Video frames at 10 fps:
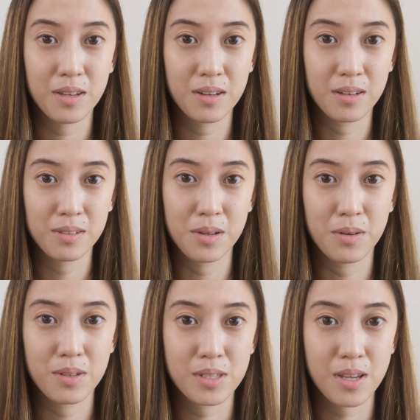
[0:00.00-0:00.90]
here
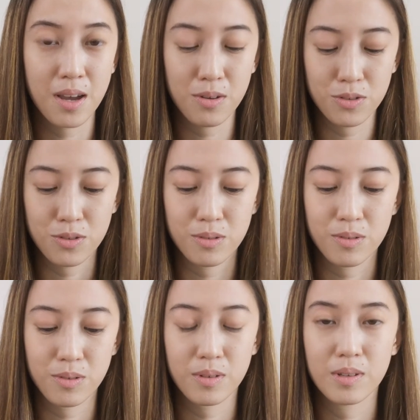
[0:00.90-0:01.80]
knows how
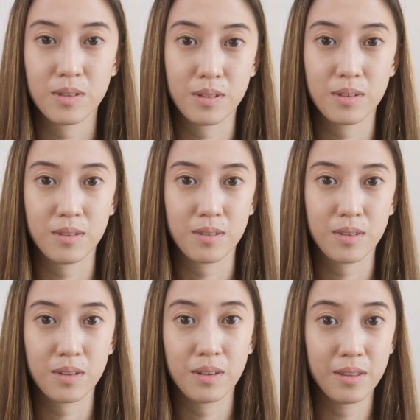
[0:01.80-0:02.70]
to
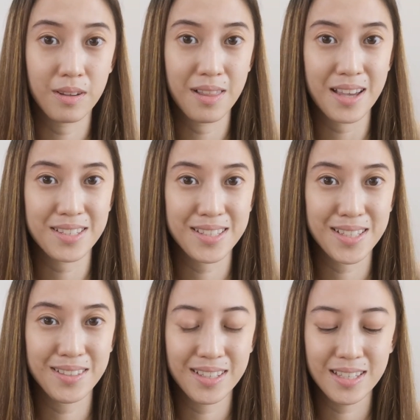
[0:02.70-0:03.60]
curl their
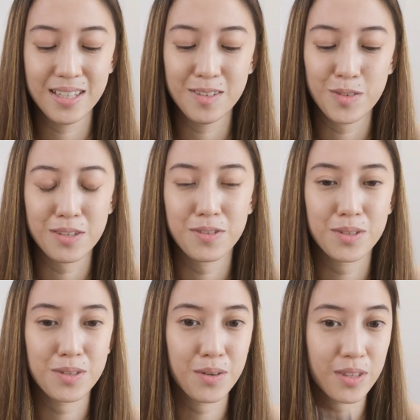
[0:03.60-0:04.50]
lashes already, but if
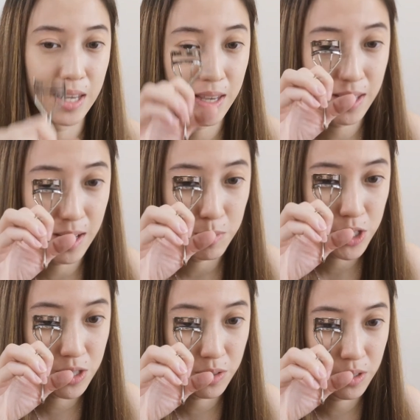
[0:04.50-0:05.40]
you don't, then I'm going
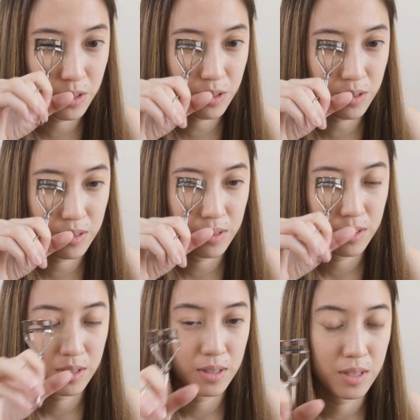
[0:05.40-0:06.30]
to show you.
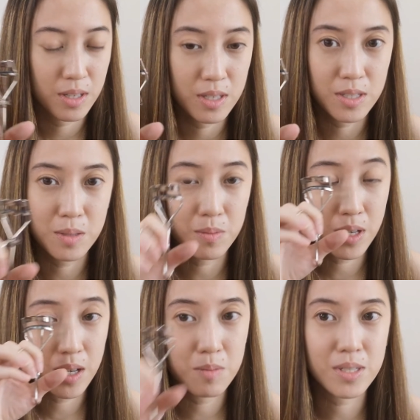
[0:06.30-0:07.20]

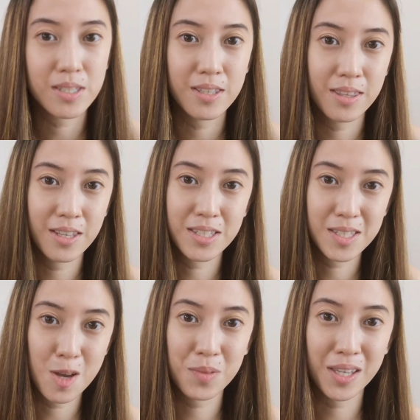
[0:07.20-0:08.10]
Sometimes this
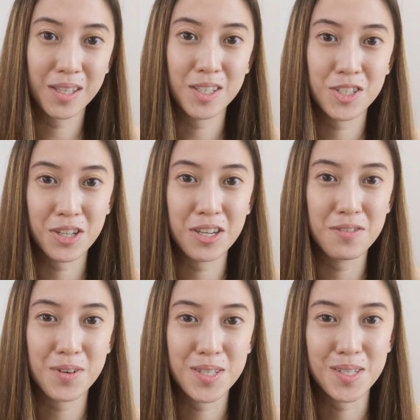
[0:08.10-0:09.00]
step can get tricky
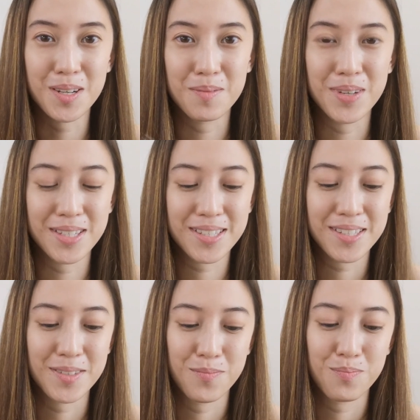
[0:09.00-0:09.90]
for some,
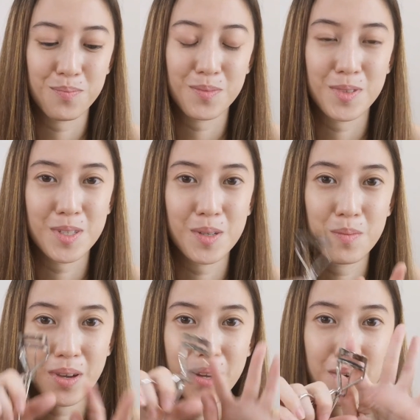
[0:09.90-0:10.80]
as
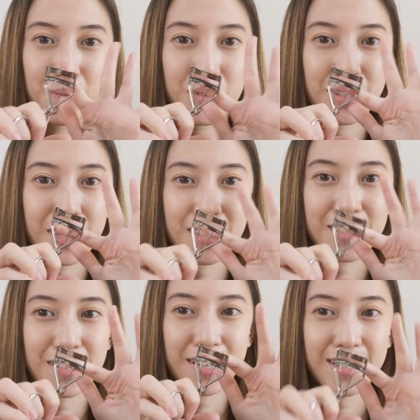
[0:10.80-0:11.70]
some hair would get
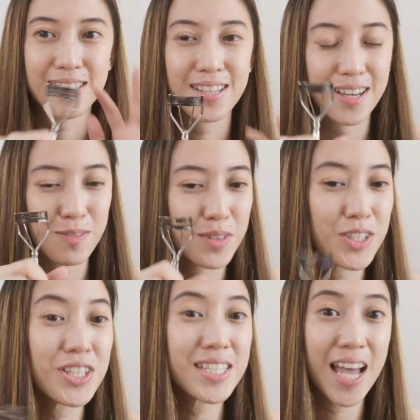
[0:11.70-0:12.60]
stuck inside, but
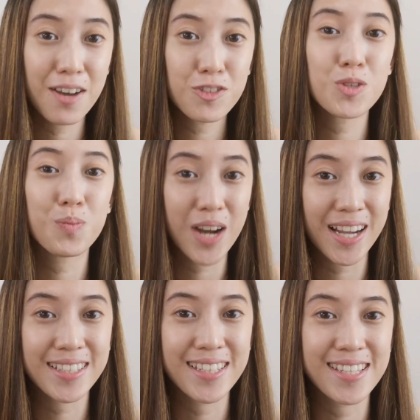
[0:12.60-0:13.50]
you just have to
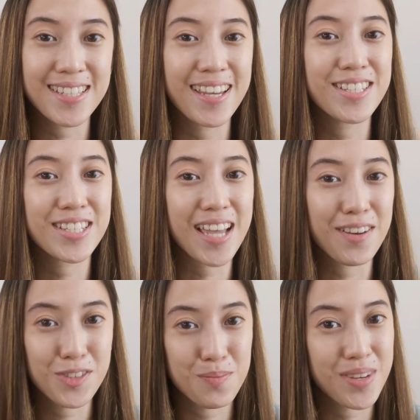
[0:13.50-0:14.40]
practice and just
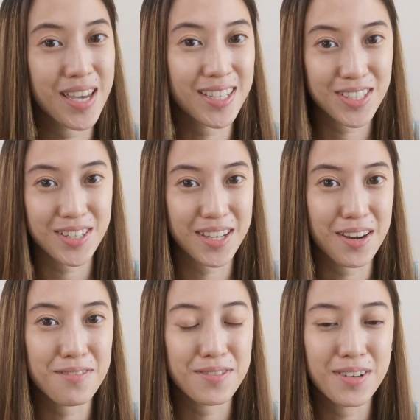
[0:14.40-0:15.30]
have to be extra
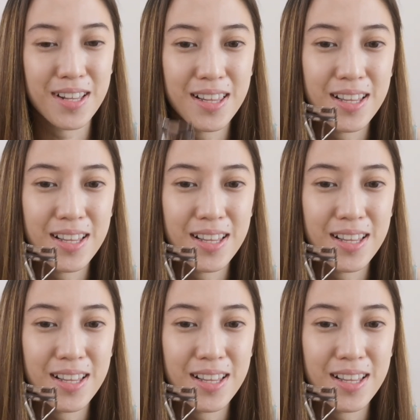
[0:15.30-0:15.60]
careful,